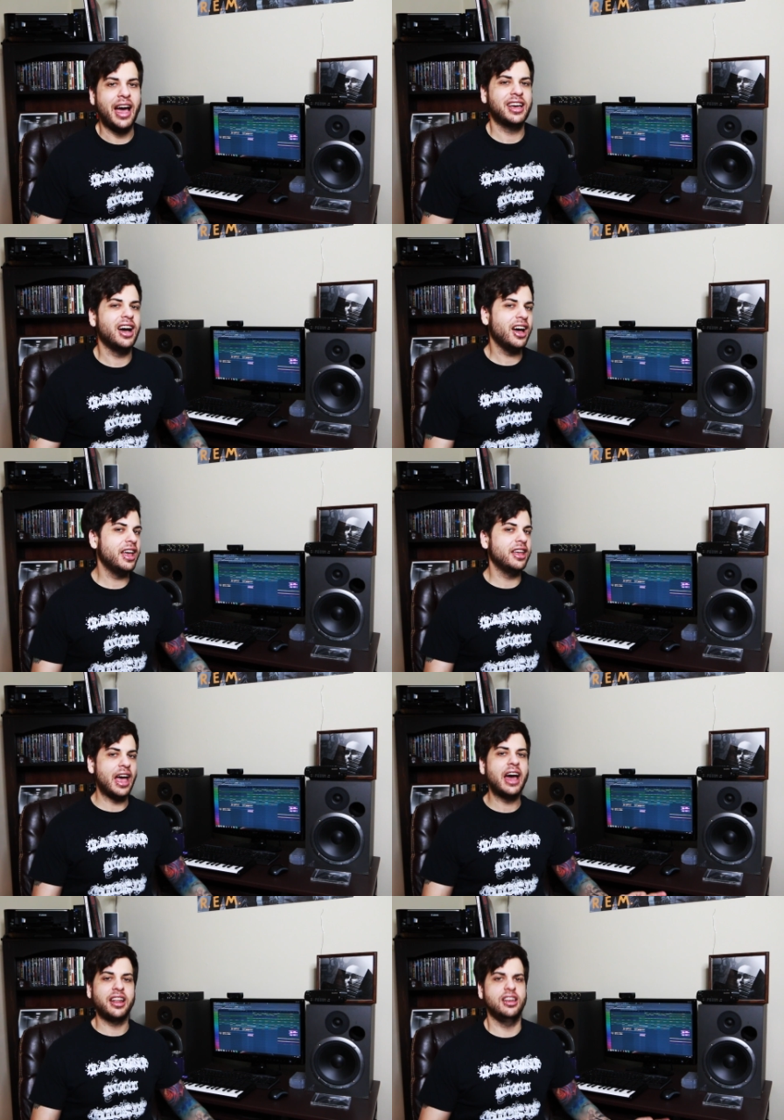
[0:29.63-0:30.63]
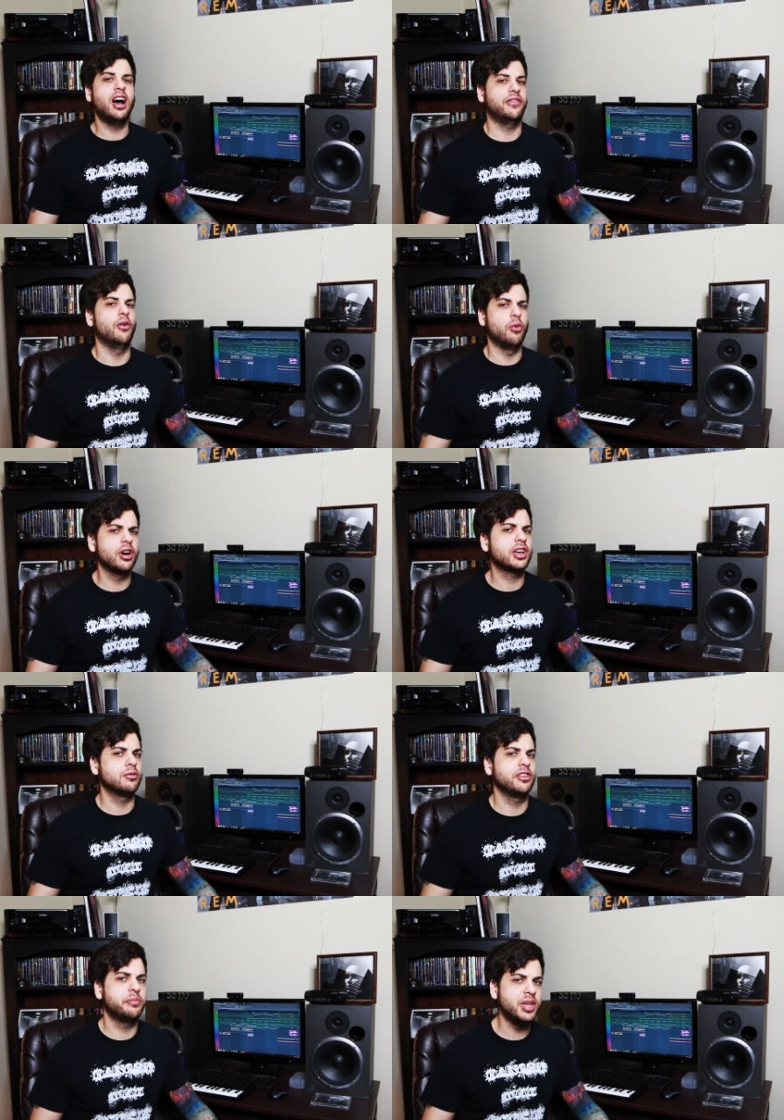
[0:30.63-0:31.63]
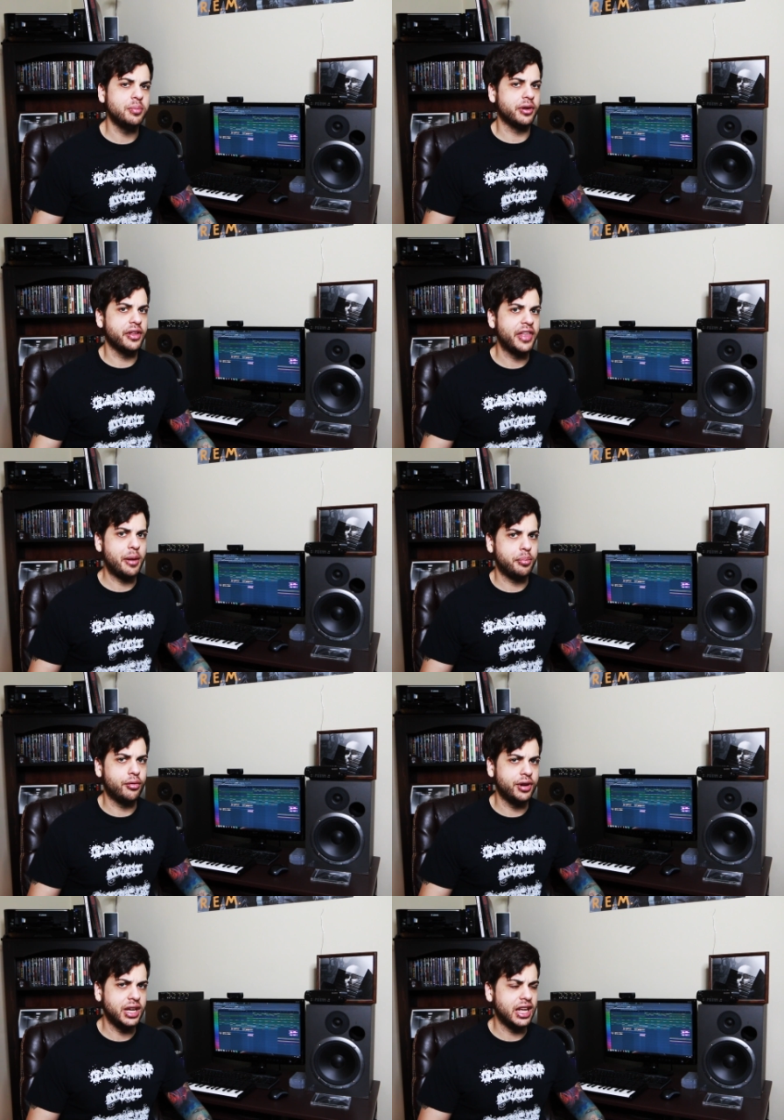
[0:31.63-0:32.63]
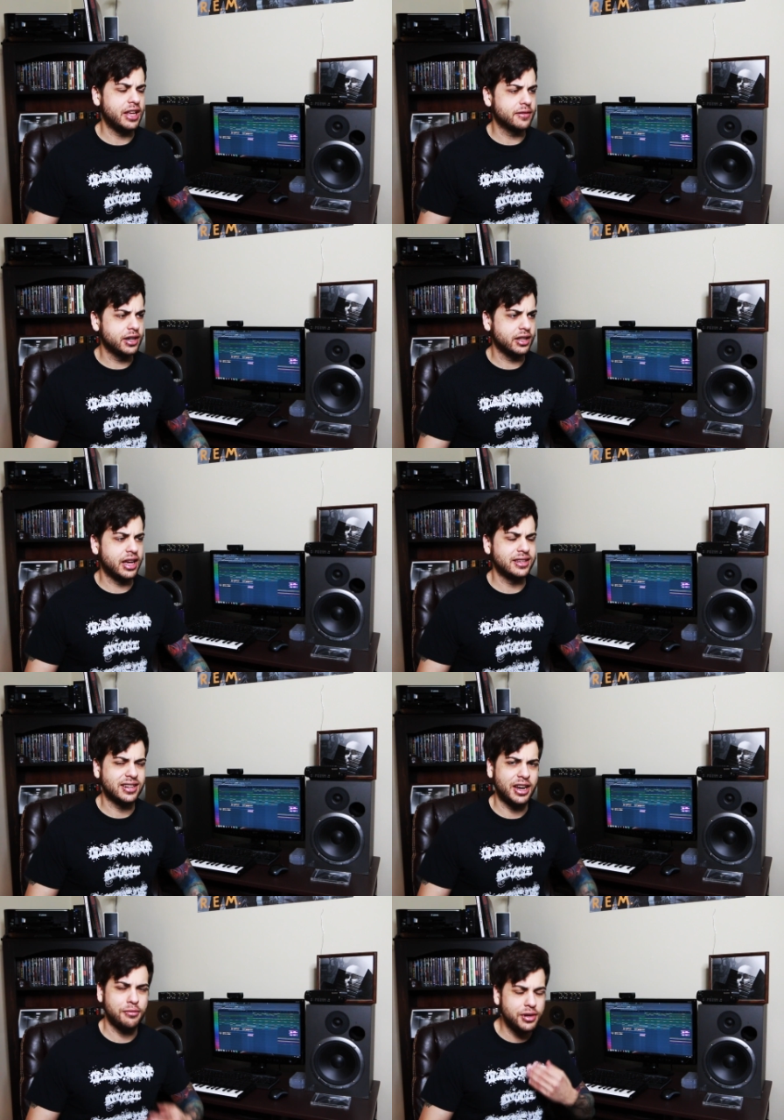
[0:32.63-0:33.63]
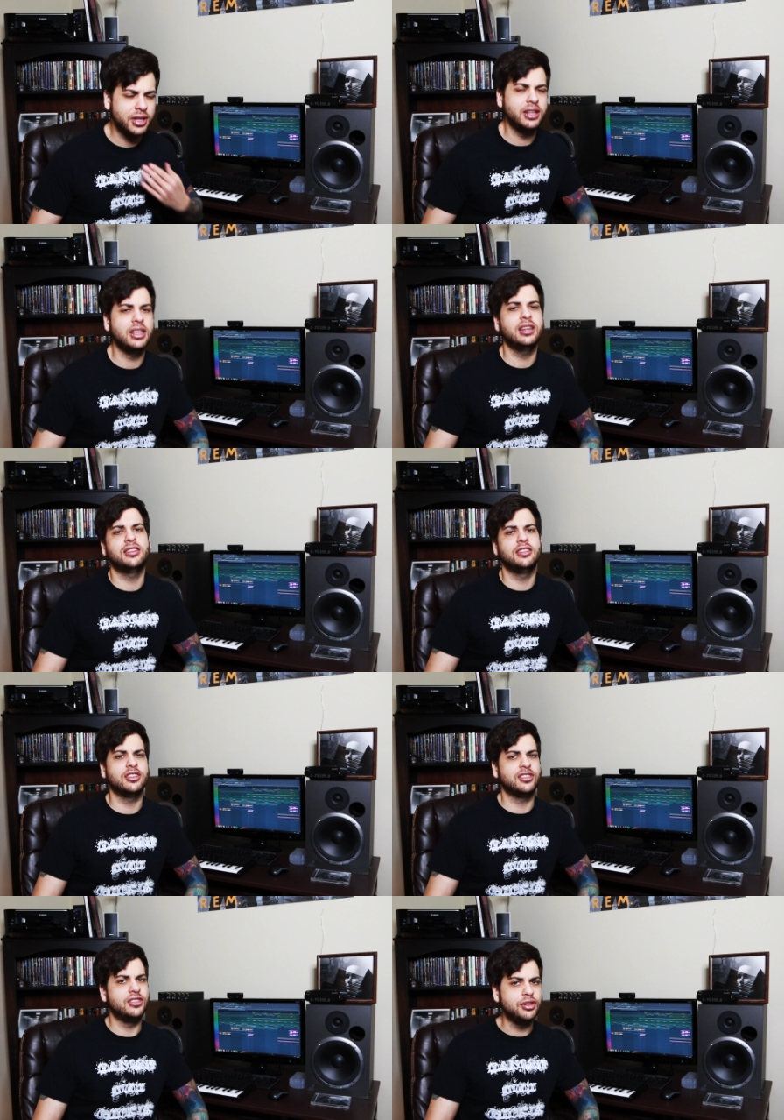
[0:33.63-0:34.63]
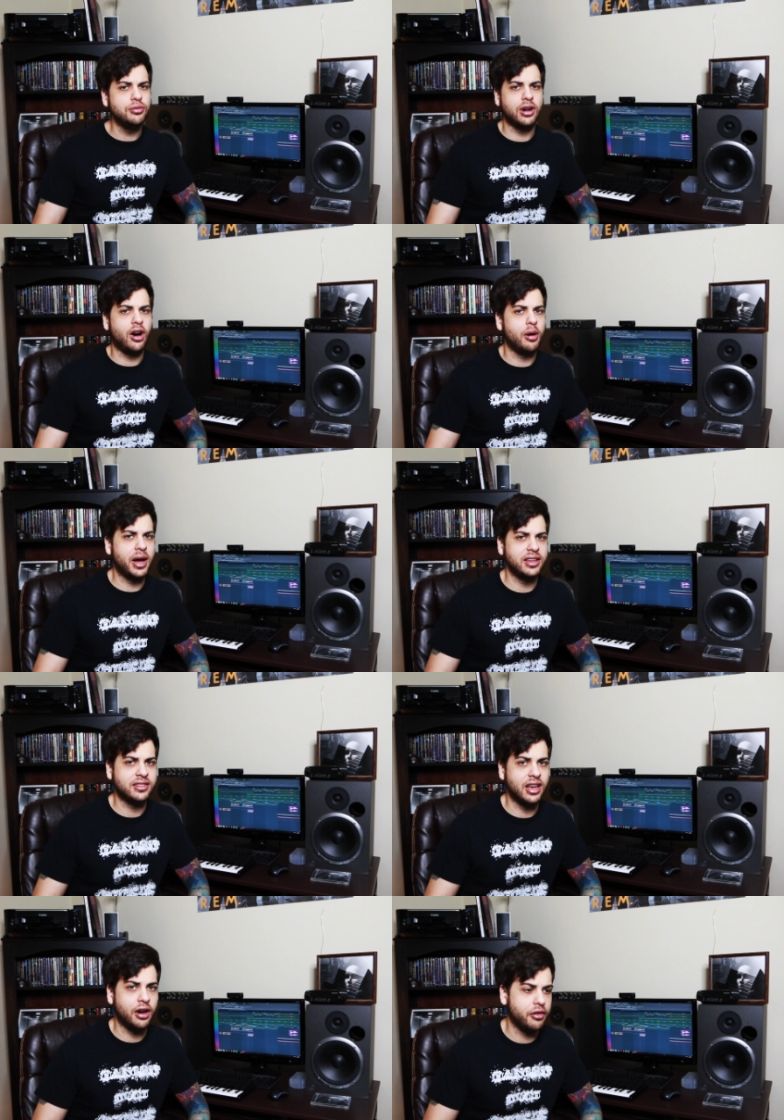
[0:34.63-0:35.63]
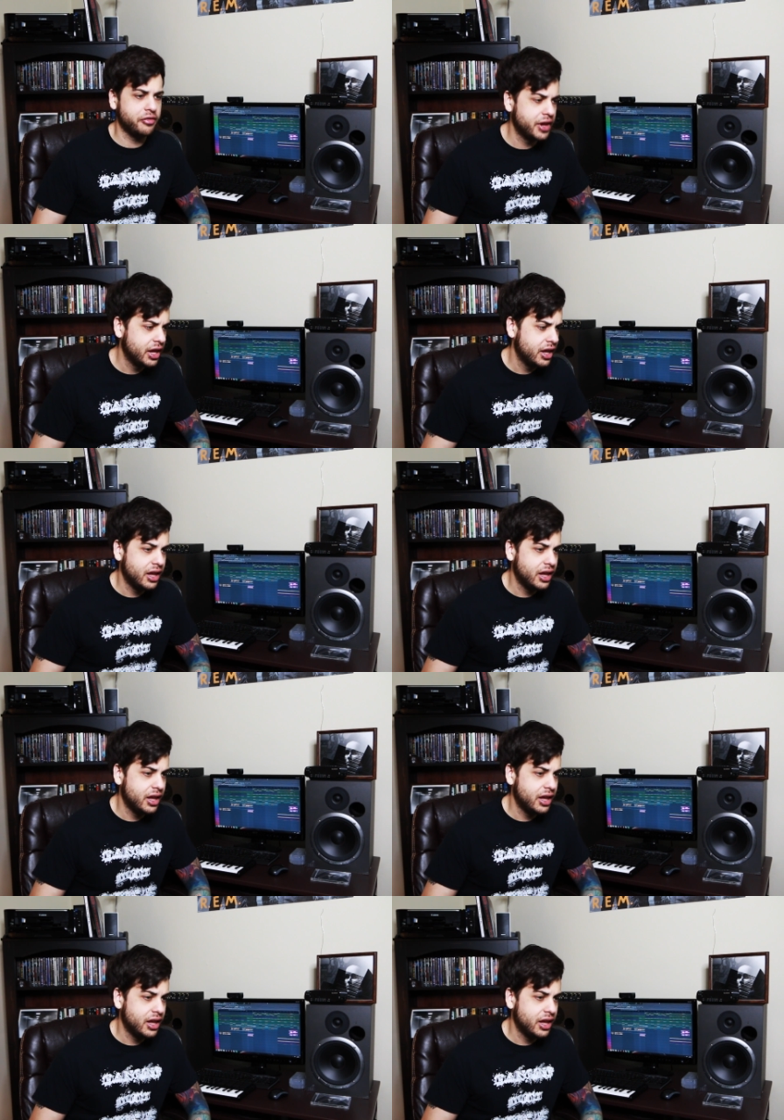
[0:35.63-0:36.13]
I kind of had enough of working with people at that point and realized that I really needed to just do it all myself,